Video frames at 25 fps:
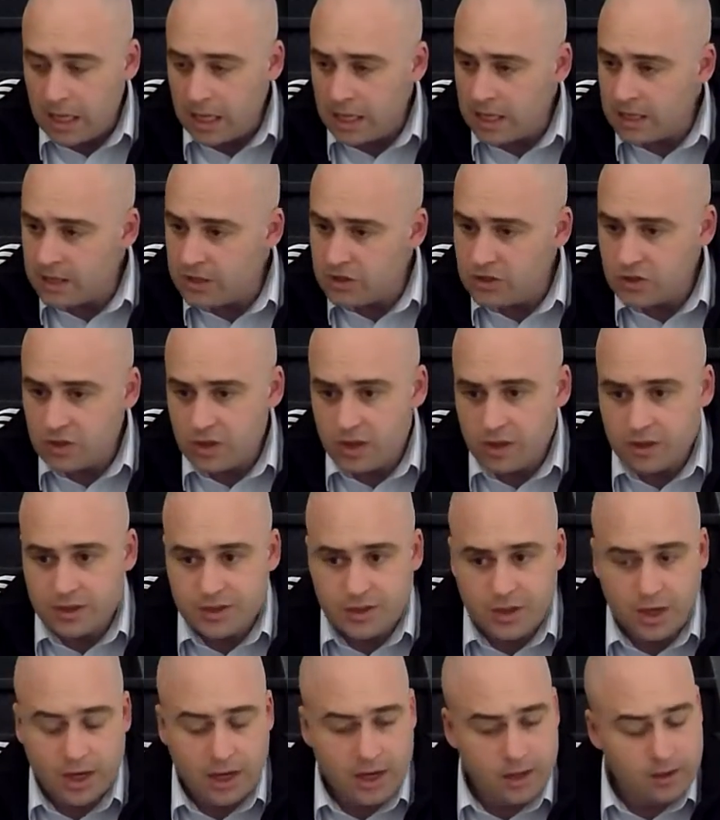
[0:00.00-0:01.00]
it's
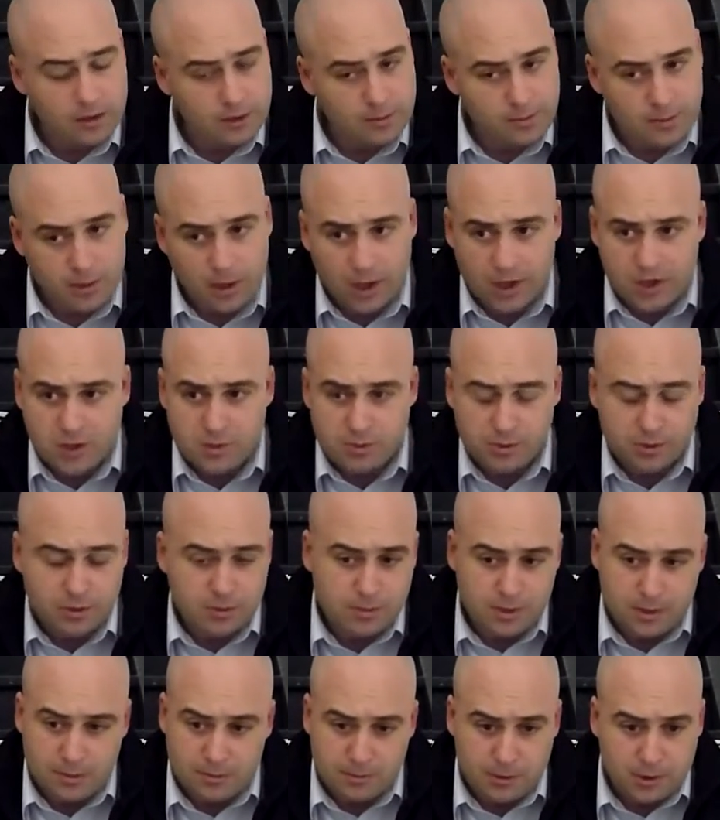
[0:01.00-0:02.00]
entirely possible
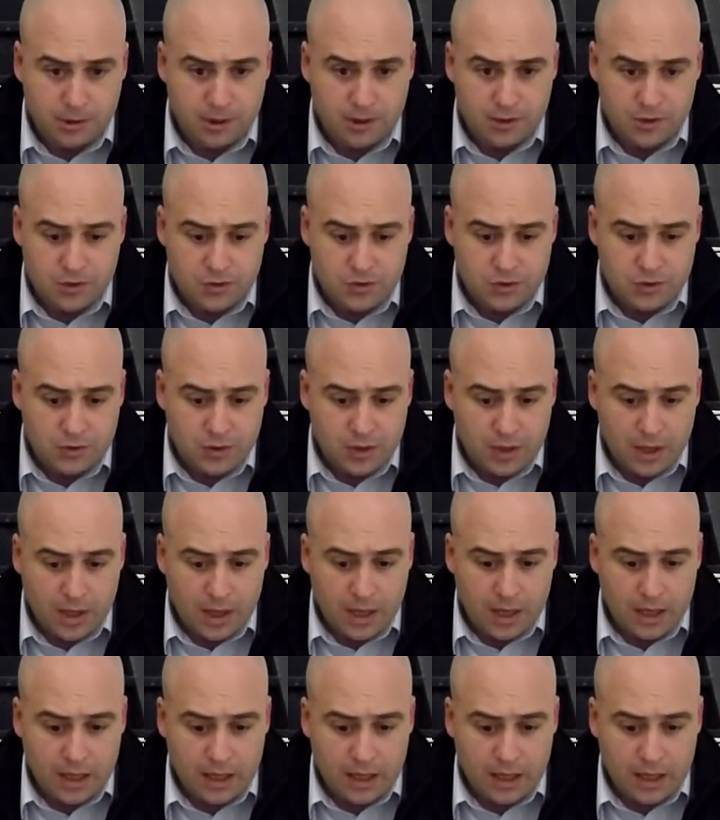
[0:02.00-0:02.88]
to be a Buddhist